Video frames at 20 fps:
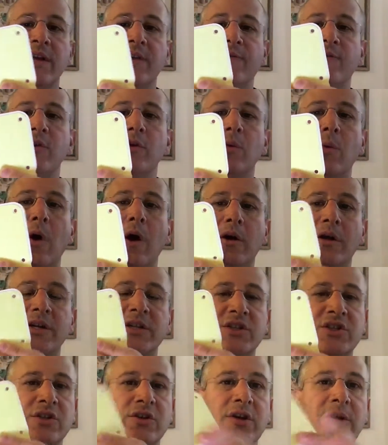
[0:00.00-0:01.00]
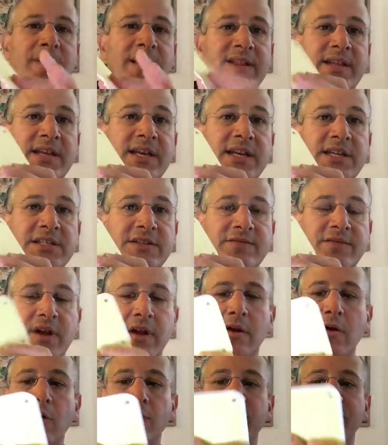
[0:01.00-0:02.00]
if you are concerned about the adhesive
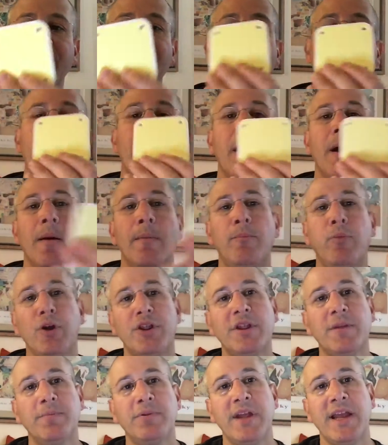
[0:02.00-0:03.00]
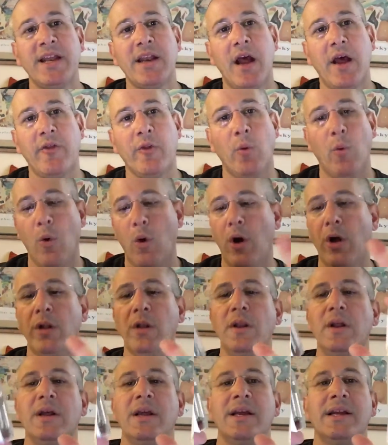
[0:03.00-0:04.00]
not holding. Put the plate on the
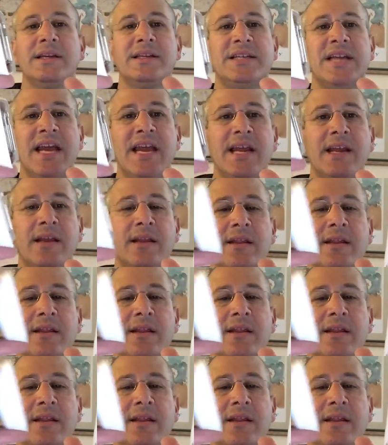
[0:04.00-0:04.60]
wall, take